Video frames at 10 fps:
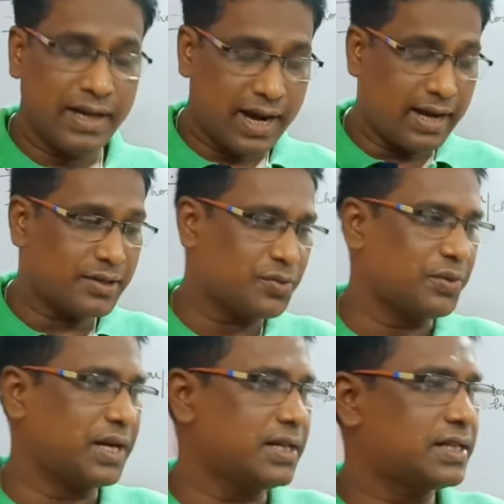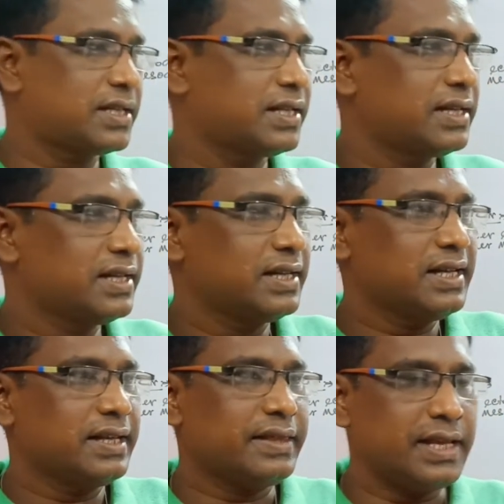And students,
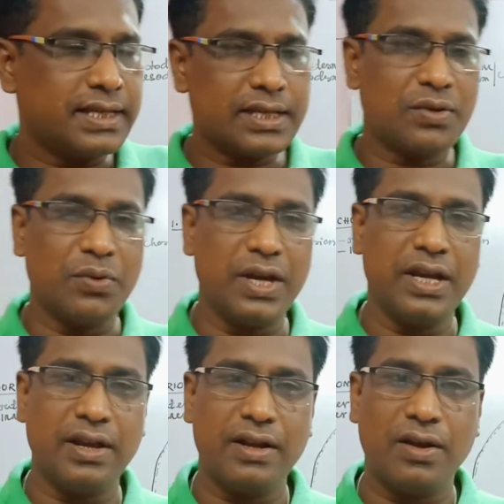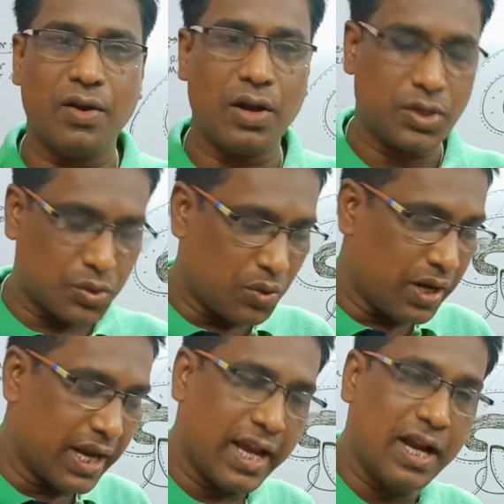this chorion also
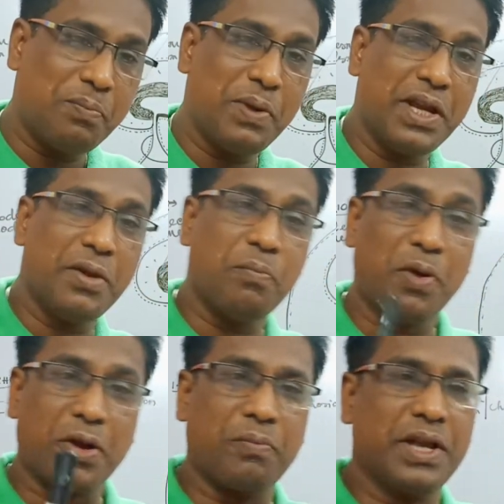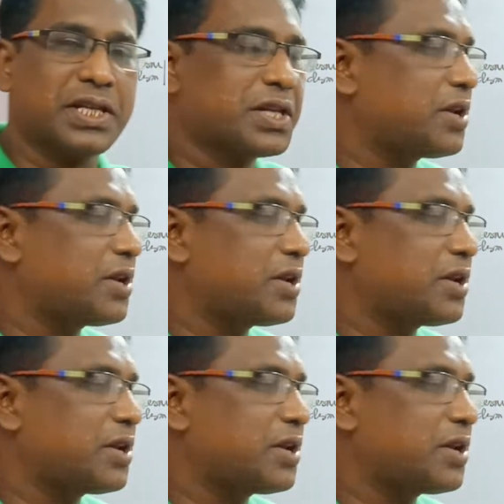help in formation